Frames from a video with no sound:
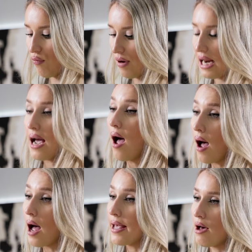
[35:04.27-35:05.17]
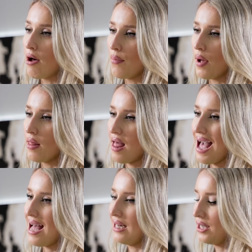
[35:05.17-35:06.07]
really high up on the
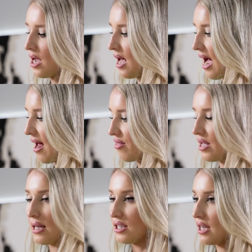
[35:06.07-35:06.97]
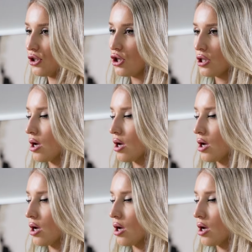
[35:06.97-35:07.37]
head and the extensions